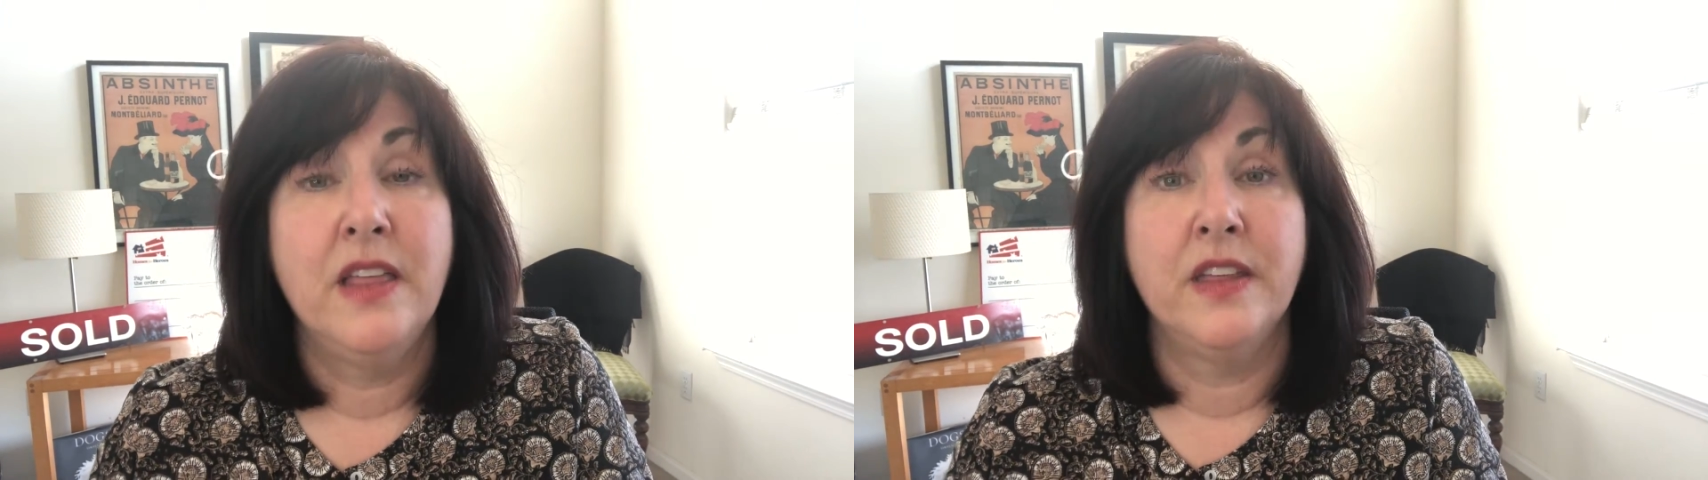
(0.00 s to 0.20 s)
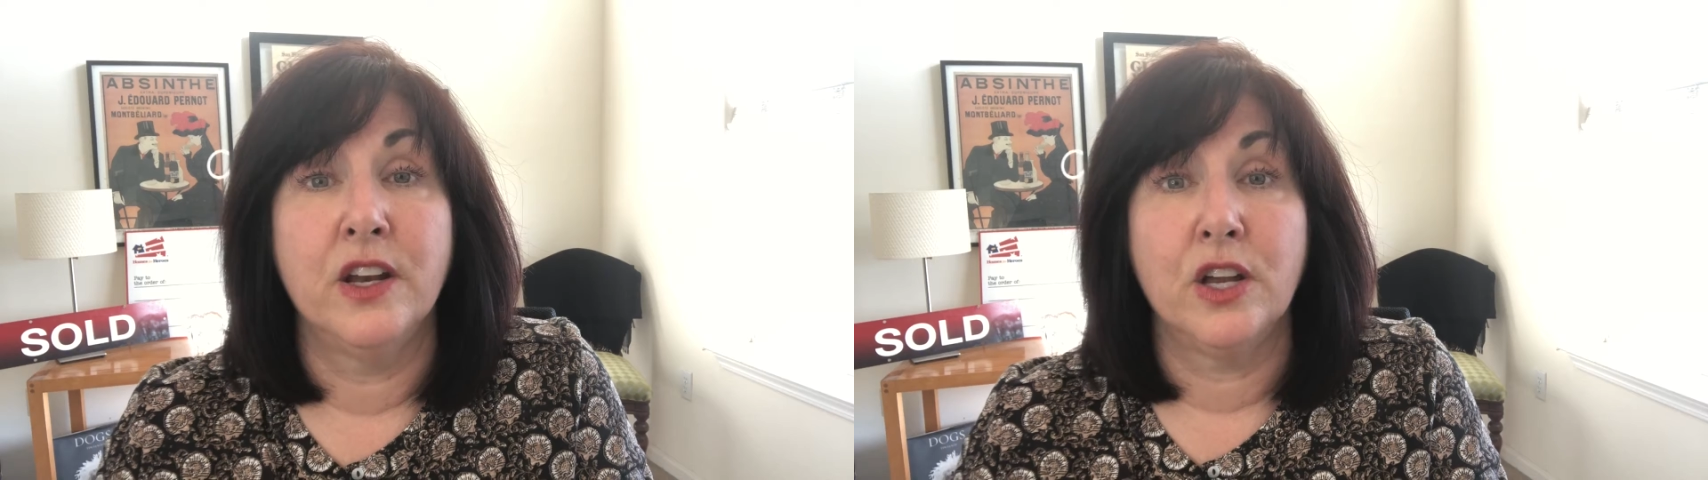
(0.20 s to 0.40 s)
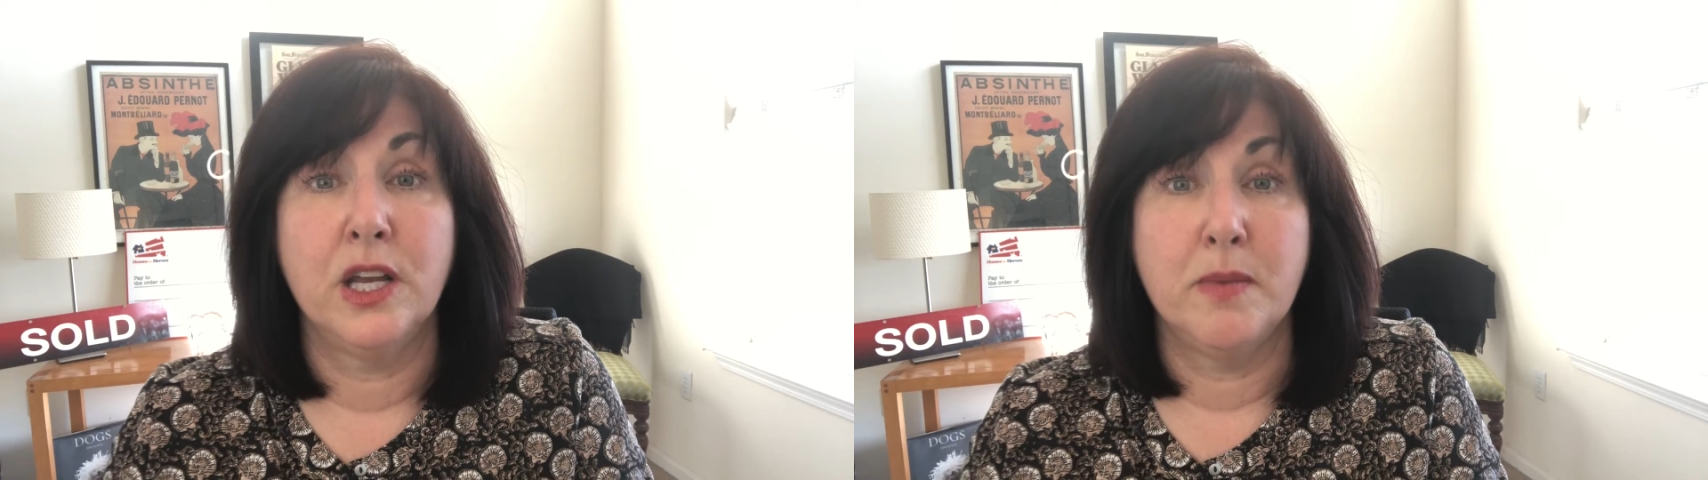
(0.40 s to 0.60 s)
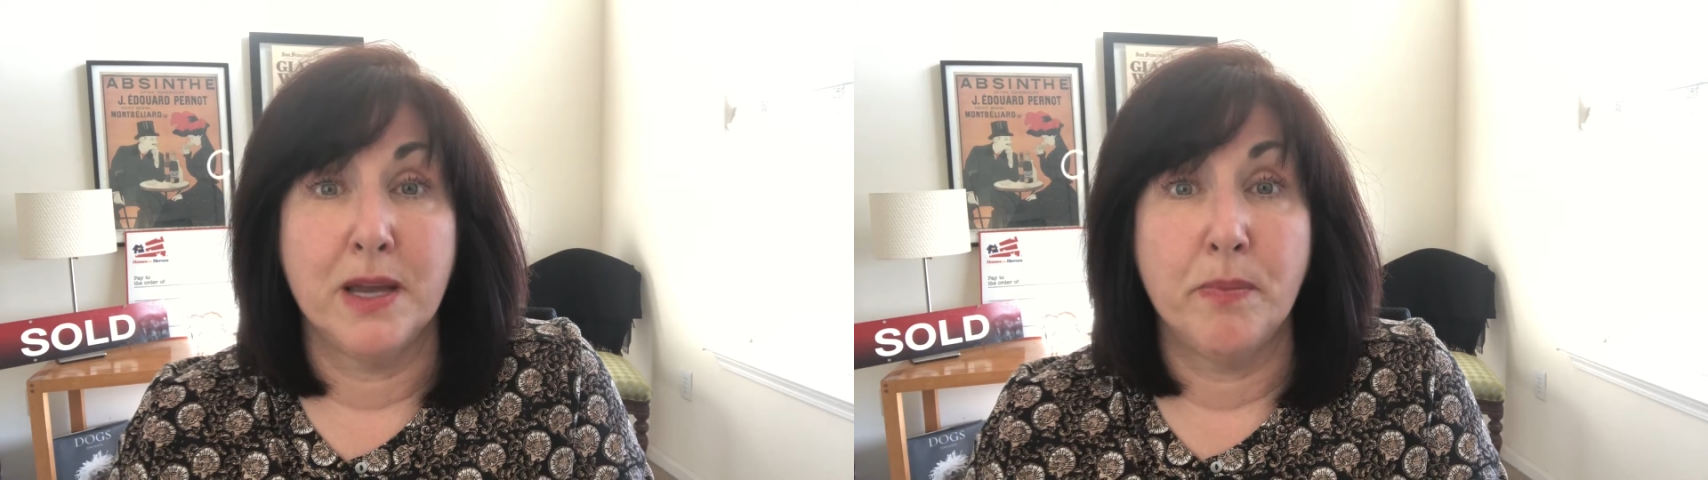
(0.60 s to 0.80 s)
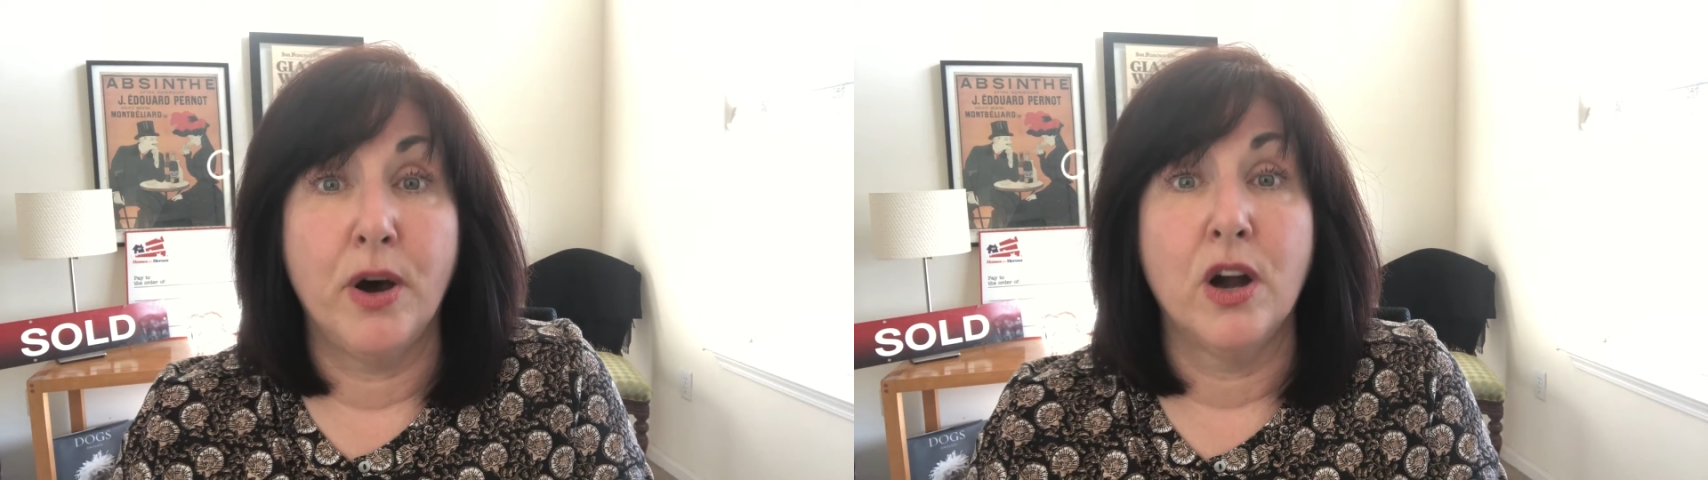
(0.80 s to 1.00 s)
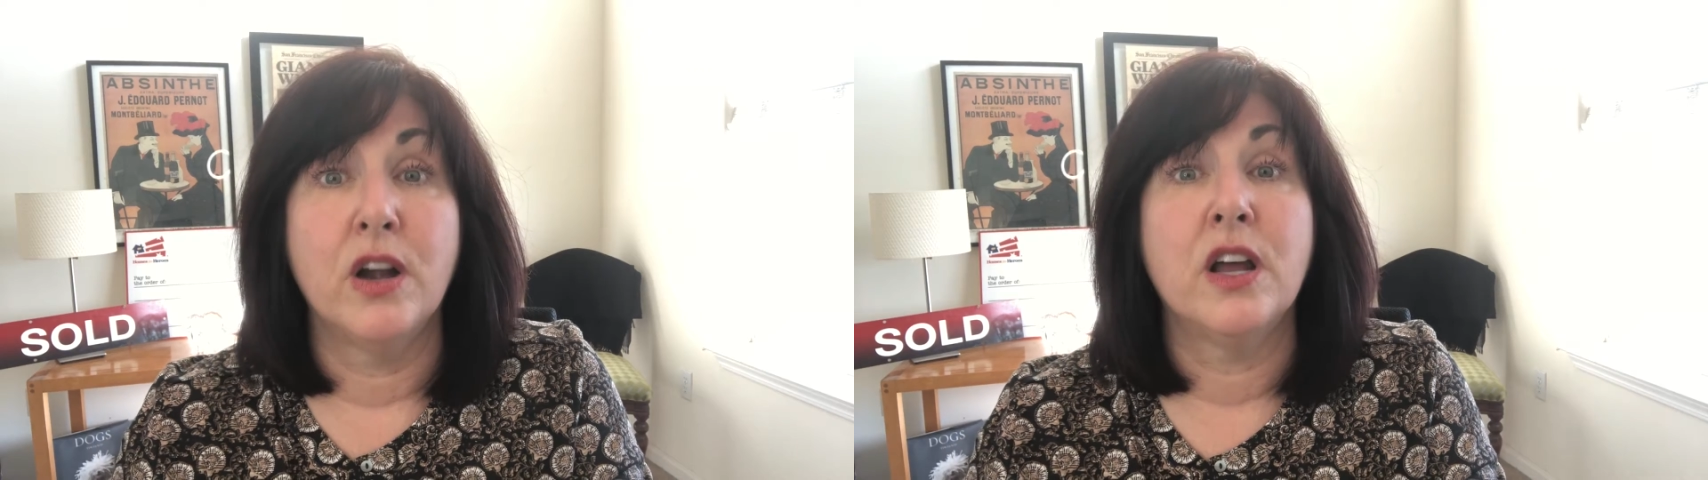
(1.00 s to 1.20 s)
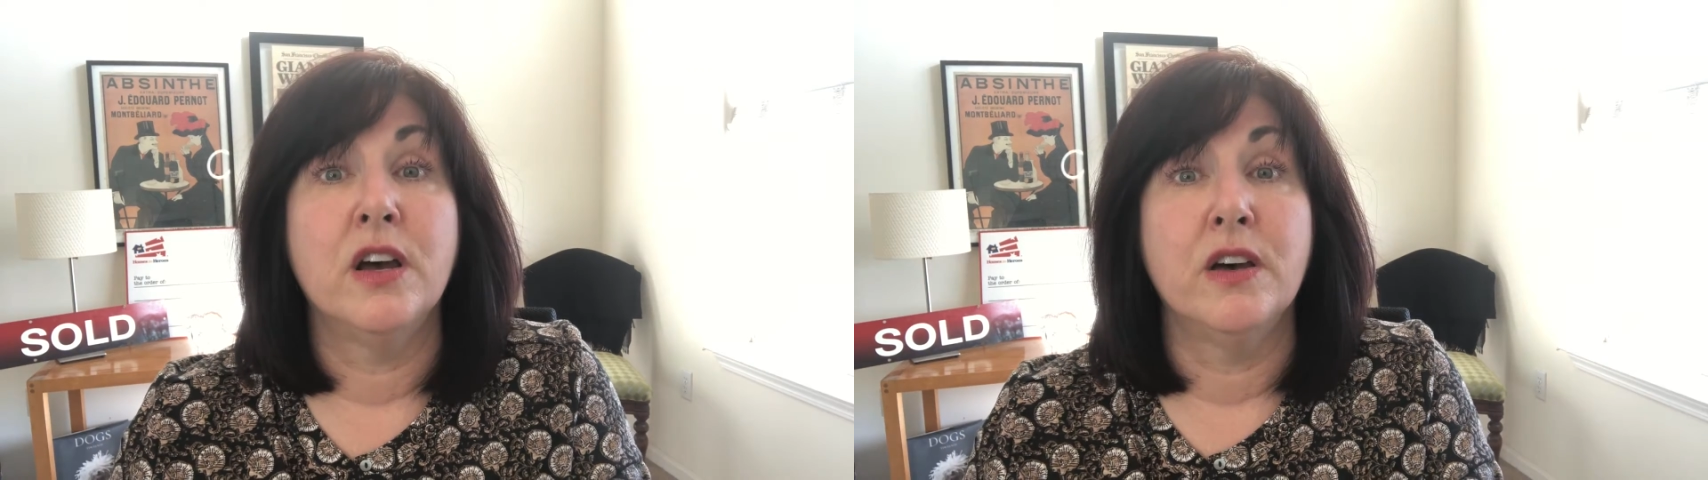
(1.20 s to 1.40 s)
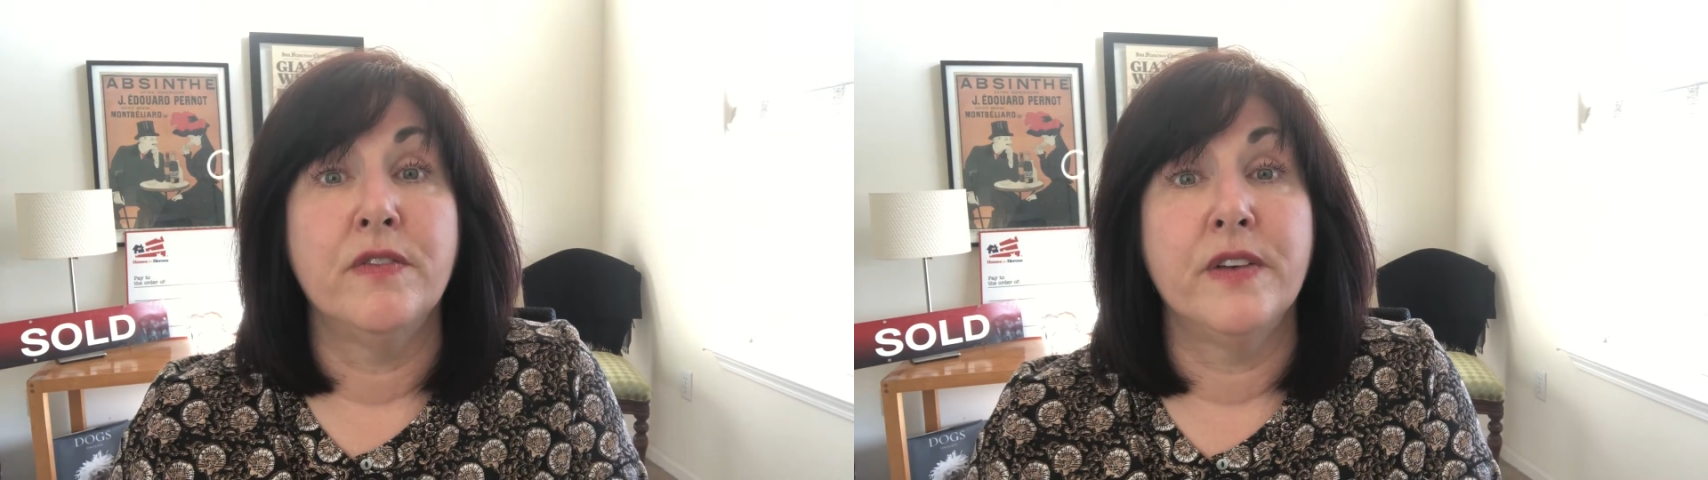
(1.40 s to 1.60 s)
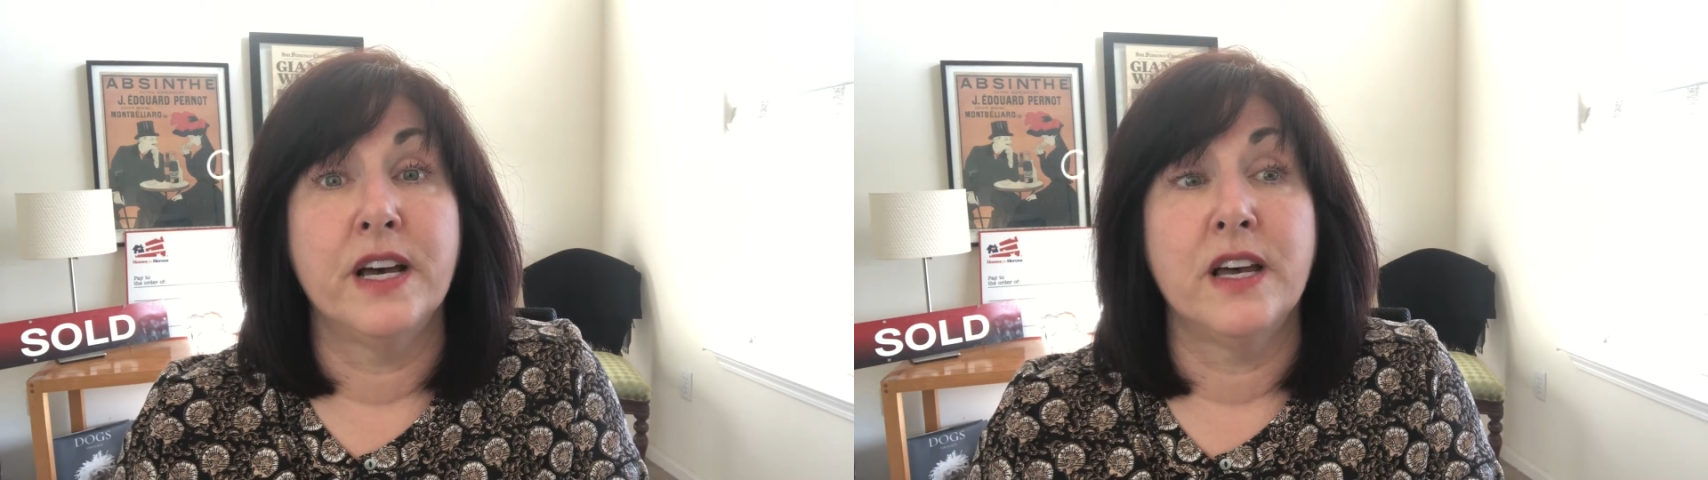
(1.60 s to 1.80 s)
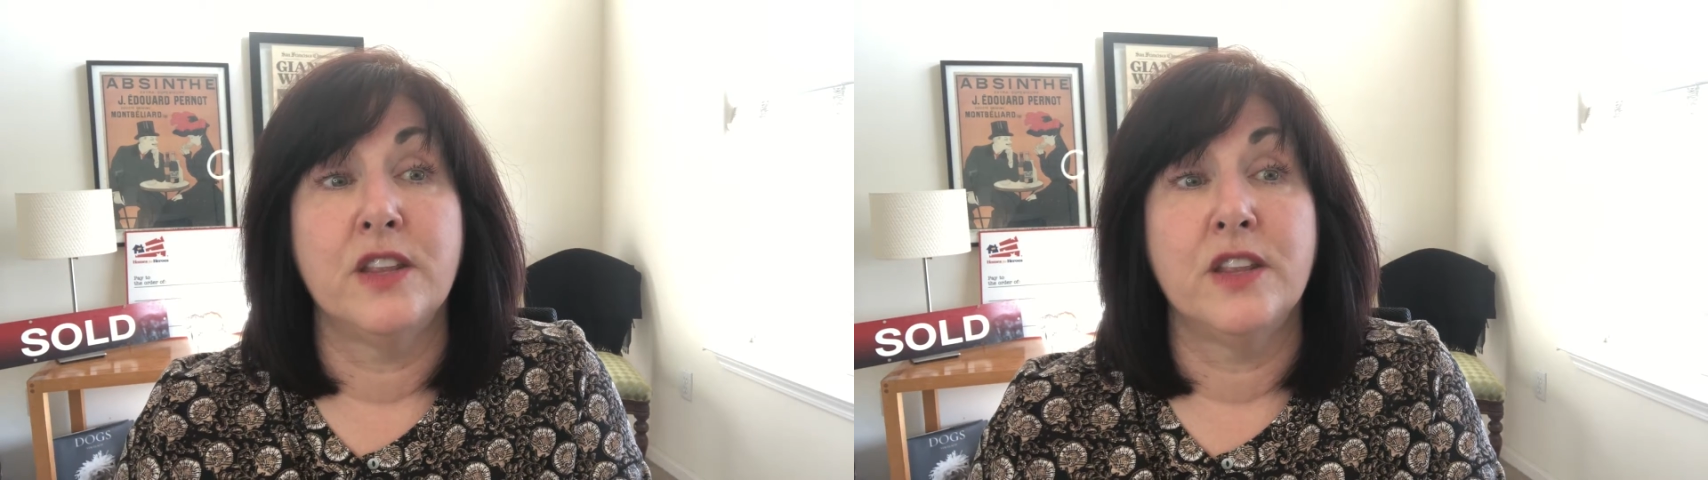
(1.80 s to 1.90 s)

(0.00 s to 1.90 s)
that are going to be a part of uh,